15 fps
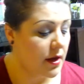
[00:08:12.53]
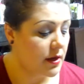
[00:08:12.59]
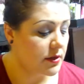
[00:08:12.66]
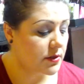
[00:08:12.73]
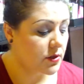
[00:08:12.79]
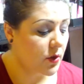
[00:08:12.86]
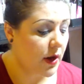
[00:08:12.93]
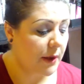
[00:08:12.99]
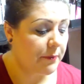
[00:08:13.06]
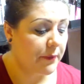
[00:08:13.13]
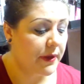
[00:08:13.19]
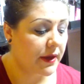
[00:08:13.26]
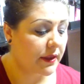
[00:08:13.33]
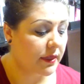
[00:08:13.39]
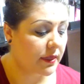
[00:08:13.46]
So I
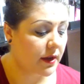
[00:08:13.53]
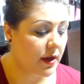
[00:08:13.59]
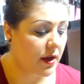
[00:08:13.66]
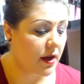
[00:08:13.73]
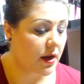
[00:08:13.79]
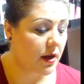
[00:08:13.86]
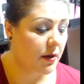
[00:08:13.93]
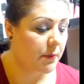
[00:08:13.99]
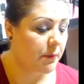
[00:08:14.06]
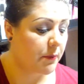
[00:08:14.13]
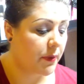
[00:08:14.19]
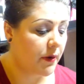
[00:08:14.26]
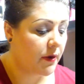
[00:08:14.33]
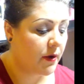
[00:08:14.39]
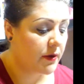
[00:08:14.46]
picked up
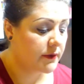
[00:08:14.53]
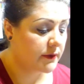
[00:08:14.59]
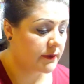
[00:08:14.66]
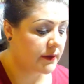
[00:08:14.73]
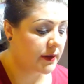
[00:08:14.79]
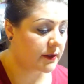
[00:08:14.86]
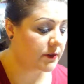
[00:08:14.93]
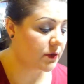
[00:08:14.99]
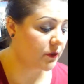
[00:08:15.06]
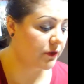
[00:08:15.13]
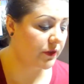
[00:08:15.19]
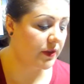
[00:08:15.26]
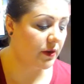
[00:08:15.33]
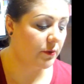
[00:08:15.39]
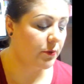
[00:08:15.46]
6 of
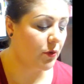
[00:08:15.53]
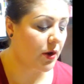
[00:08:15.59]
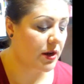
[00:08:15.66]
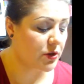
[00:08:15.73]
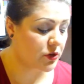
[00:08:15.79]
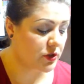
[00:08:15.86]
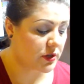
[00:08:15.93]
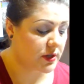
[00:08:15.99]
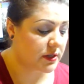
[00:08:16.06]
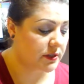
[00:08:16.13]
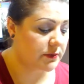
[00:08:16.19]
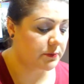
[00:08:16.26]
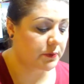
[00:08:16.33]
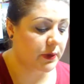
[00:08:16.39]
their brushes,